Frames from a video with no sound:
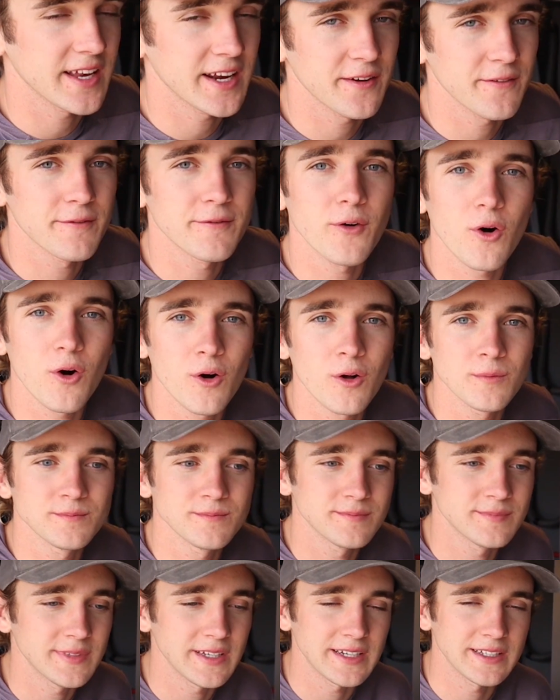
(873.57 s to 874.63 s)
getting full,
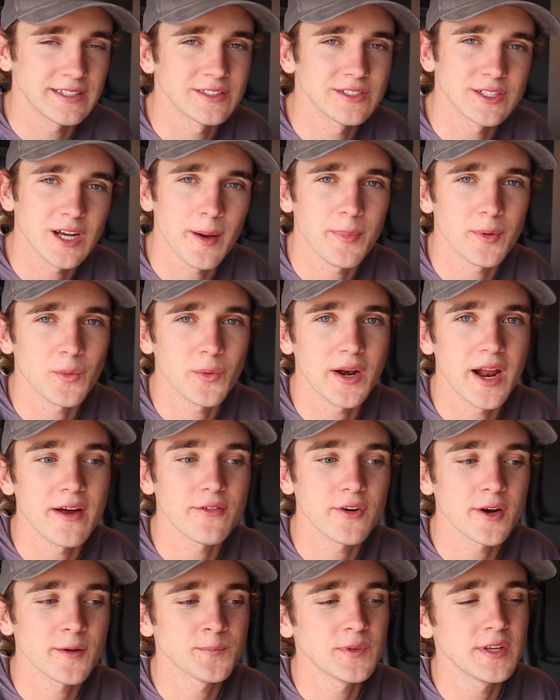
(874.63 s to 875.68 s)
he can stop it
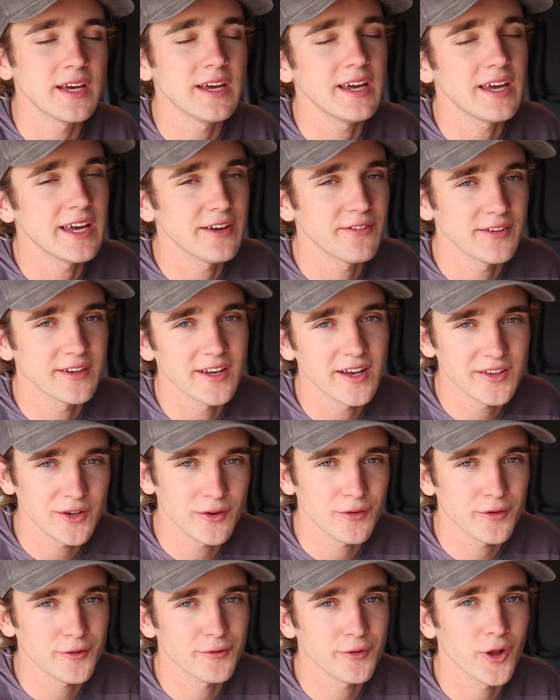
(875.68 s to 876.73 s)
whenever. If he does
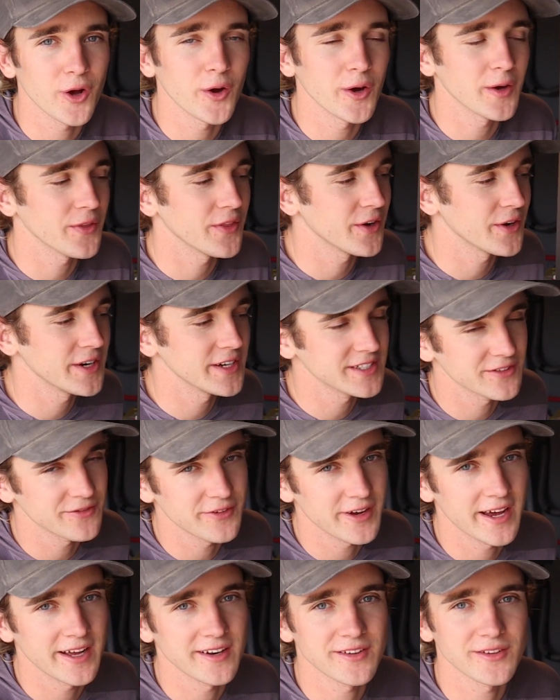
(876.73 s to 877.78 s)
overflow it, there is a
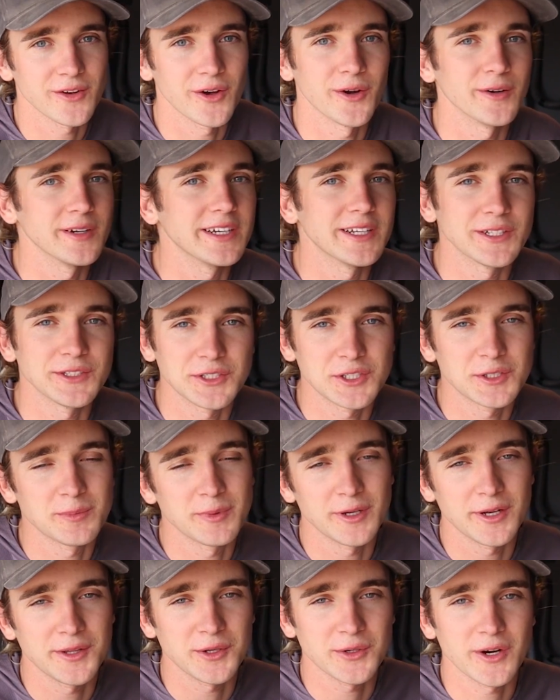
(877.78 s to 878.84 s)
vent, so it'll just
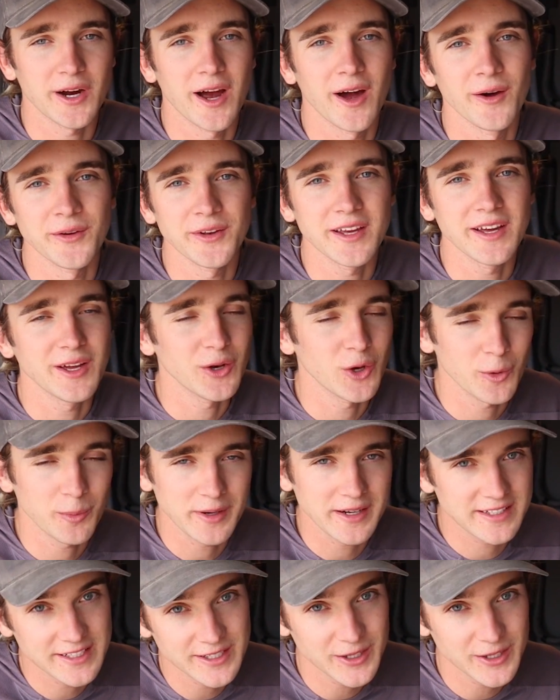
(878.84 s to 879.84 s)
spill on the ground, no big